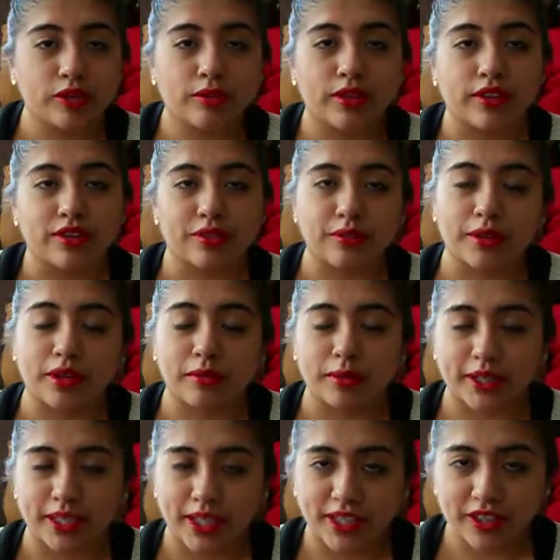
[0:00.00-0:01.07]
whether it be on
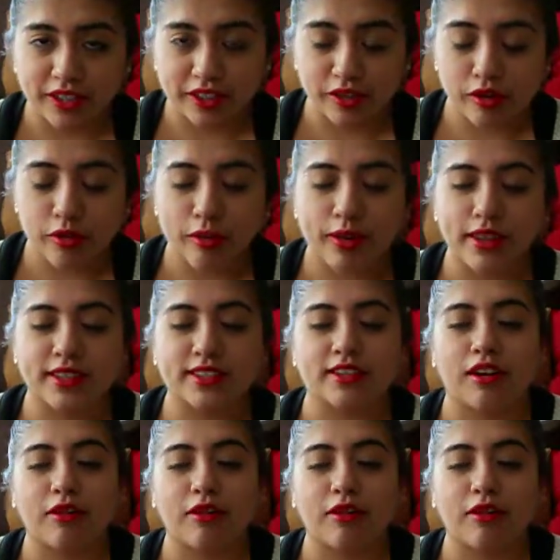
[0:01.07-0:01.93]
my Nikon Copex,